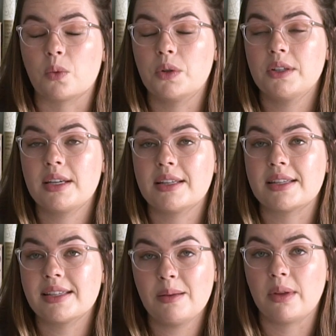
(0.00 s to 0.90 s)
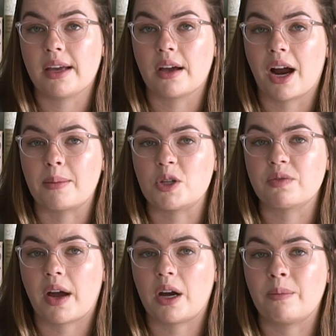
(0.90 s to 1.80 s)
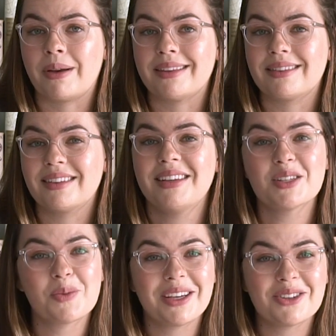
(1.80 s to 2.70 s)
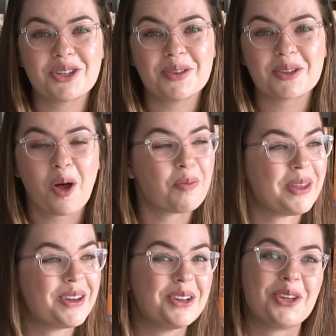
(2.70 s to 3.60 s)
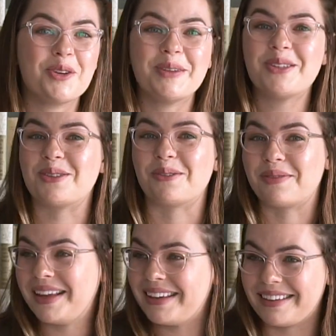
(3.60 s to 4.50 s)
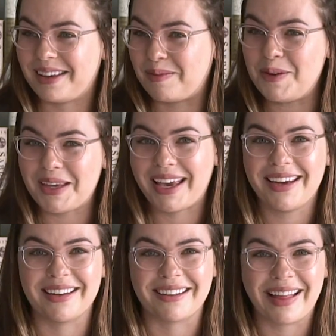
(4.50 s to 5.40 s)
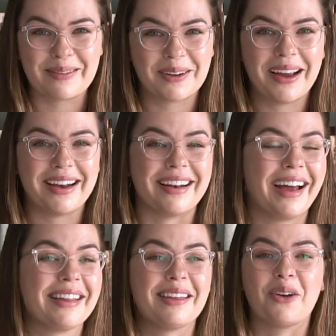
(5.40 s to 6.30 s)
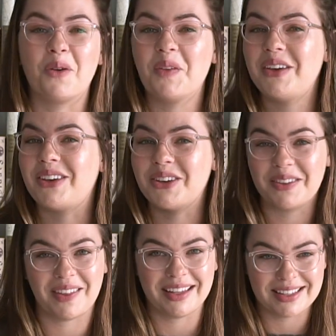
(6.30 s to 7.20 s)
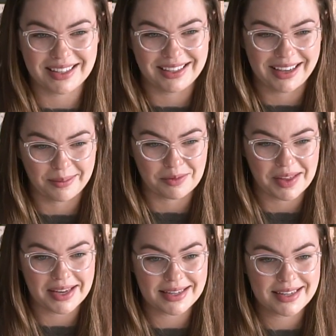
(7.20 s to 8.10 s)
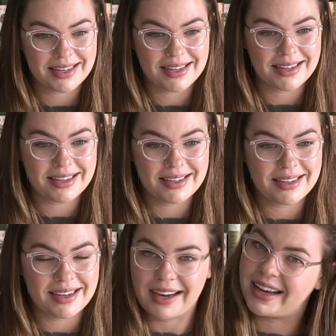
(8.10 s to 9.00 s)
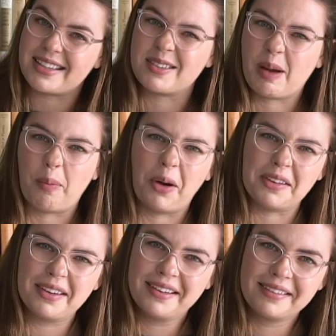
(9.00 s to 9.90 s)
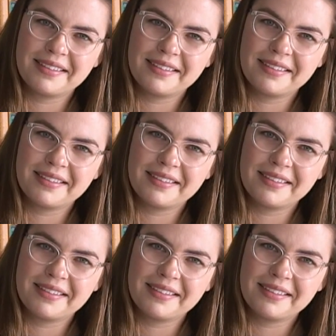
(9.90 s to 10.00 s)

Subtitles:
the world can seem like a garbage fire, but the least we can do is all be good humans who think and communicate and collaborate, and I think only good things can come of that. I guess that's my point.